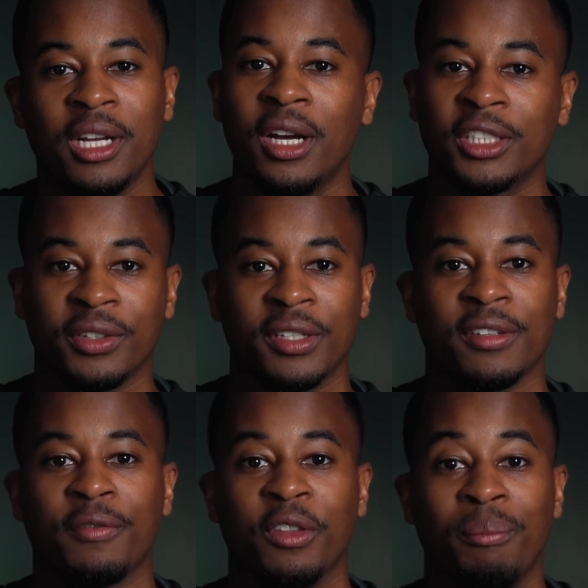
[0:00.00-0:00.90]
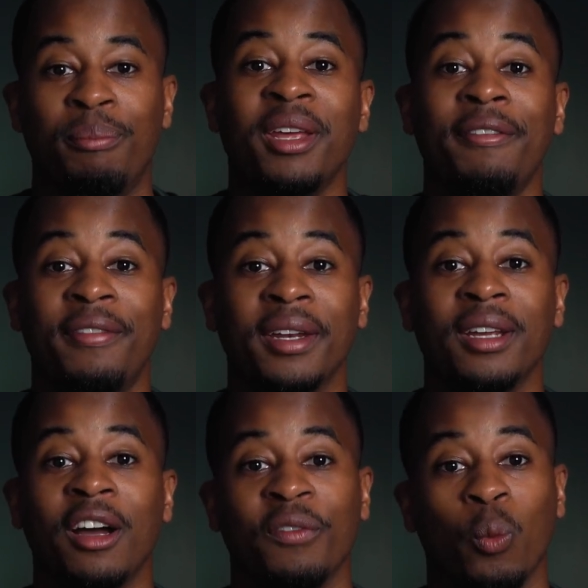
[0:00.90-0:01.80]
countries for the benefit
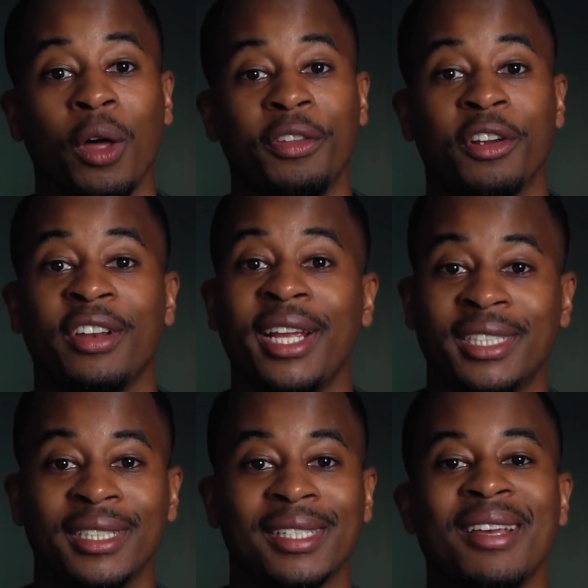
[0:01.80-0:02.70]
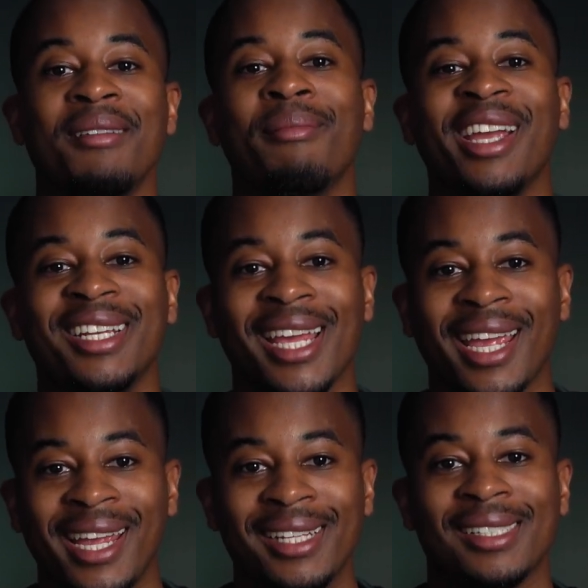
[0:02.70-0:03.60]
of wealthier nations
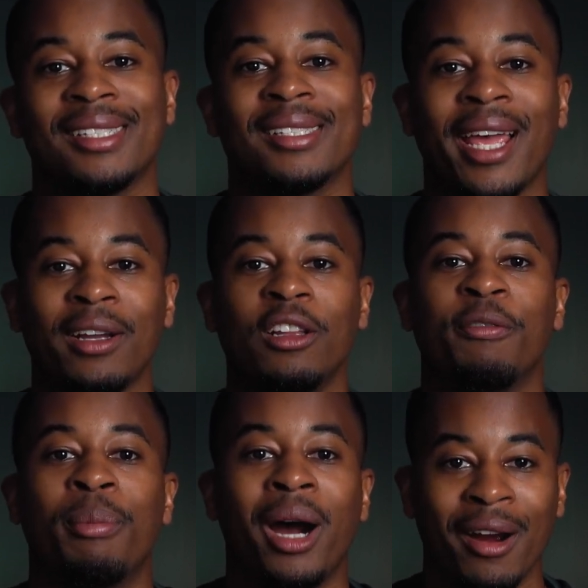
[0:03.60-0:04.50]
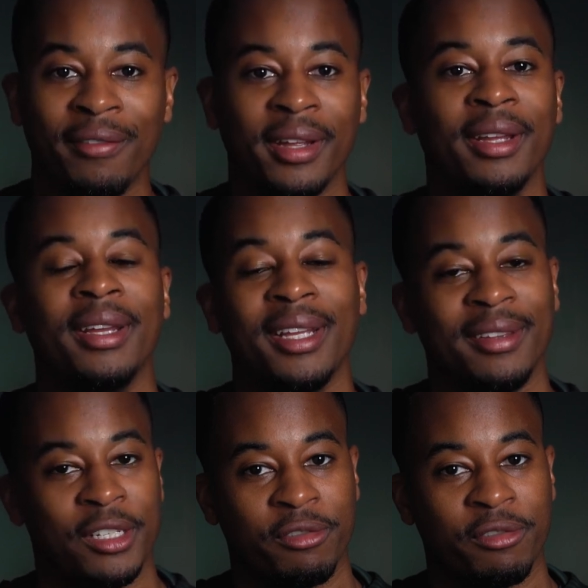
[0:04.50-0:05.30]
maintains a cycle of poverty in these